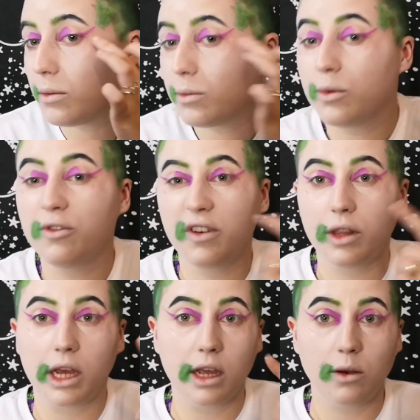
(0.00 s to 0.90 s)
and we'll
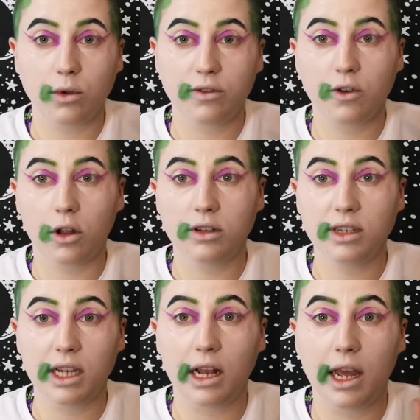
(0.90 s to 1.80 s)
fill that in with
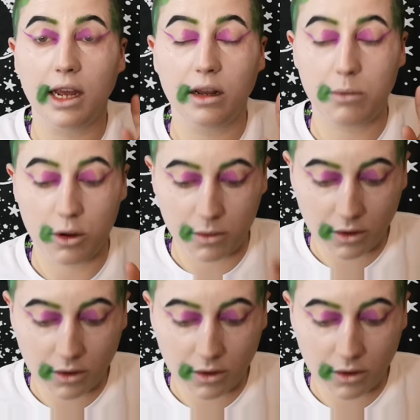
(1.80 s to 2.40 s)
concealer in a